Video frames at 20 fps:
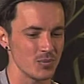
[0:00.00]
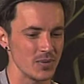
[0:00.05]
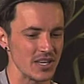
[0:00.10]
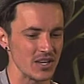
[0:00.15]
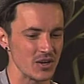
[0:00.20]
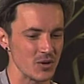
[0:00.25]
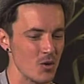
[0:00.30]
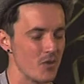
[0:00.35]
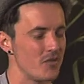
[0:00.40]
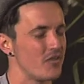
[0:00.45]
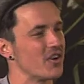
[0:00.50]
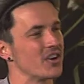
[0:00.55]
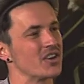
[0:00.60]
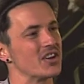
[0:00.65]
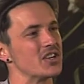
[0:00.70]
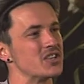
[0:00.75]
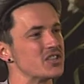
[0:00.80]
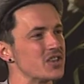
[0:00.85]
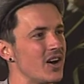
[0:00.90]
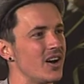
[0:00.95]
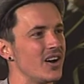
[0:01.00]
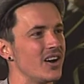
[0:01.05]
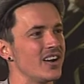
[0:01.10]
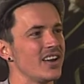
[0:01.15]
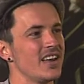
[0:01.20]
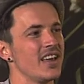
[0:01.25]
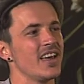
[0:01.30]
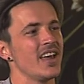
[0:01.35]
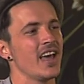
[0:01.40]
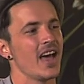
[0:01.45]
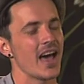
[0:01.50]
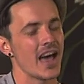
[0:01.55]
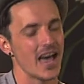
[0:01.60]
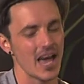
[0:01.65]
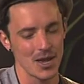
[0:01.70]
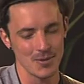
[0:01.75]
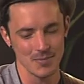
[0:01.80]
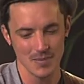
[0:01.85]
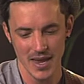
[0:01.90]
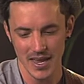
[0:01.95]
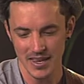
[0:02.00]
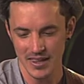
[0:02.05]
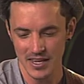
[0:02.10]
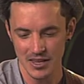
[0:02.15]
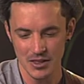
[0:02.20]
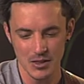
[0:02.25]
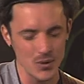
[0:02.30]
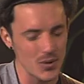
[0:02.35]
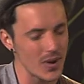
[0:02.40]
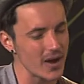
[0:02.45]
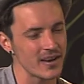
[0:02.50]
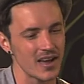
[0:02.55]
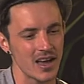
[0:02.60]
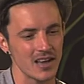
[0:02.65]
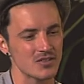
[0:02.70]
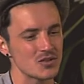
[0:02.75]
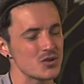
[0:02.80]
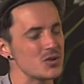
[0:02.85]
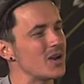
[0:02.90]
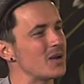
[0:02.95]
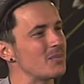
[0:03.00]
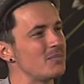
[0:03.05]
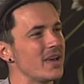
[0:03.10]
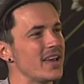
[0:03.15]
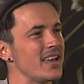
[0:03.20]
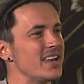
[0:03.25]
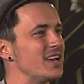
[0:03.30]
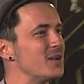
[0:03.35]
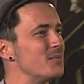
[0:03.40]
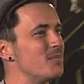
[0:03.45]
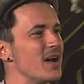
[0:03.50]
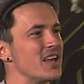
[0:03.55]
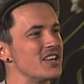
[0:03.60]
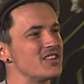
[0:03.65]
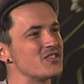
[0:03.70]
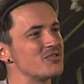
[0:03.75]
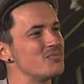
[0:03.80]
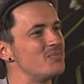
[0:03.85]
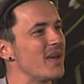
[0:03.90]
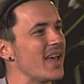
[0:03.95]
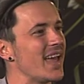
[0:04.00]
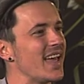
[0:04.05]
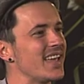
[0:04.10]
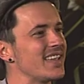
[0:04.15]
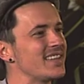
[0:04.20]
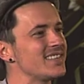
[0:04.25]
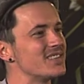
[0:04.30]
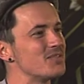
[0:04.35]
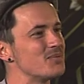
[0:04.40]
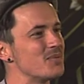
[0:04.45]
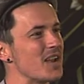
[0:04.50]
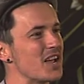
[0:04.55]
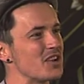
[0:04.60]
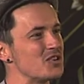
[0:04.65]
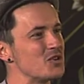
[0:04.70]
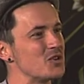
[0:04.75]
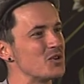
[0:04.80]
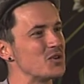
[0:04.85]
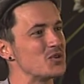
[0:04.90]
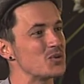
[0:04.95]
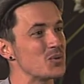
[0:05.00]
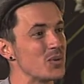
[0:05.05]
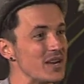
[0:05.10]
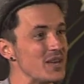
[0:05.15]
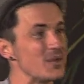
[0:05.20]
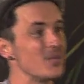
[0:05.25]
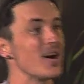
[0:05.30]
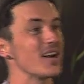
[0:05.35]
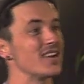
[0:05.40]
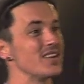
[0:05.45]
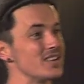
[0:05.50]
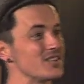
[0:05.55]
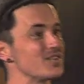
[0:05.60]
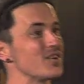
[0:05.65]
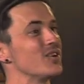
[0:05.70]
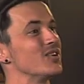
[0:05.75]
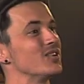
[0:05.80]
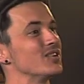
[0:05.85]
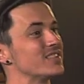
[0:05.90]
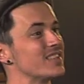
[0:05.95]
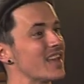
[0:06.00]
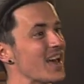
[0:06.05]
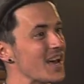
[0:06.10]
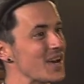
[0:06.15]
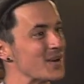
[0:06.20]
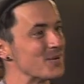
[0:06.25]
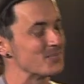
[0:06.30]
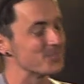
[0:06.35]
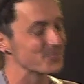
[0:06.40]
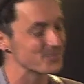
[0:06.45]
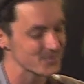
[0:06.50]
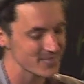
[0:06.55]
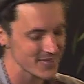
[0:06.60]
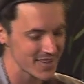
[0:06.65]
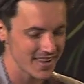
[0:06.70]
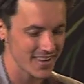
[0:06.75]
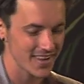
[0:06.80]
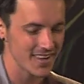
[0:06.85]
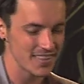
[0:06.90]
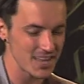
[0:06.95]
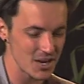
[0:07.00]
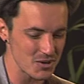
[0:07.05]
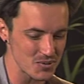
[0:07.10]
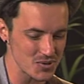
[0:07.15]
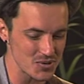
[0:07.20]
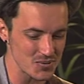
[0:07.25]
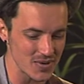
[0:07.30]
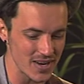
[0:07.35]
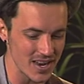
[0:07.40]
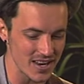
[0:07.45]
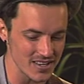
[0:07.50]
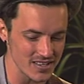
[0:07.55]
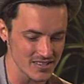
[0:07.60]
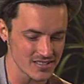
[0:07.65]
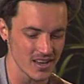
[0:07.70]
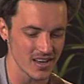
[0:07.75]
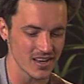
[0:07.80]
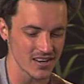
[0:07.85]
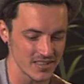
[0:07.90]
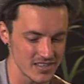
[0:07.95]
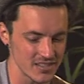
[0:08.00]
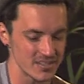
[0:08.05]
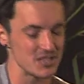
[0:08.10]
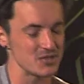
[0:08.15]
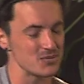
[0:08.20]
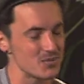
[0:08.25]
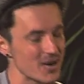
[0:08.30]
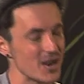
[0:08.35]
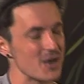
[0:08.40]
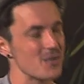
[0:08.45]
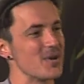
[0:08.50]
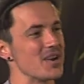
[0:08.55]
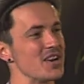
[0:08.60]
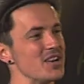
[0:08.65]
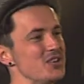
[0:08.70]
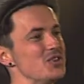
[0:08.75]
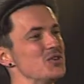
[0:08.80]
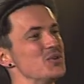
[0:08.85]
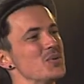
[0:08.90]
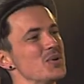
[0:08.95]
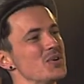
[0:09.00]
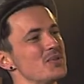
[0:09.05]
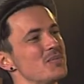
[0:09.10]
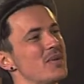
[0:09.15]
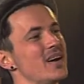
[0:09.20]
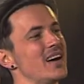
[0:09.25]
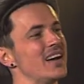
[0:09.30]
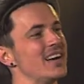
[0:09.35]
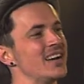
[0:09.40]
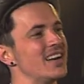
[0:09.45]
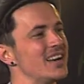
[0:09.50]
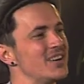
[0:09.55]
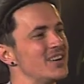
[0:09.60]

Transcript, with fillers: me off on guitar. And then throughout high school, I played in a bunch of bands. And when I turned 21 years old, that was when I decided this is what I want to do with my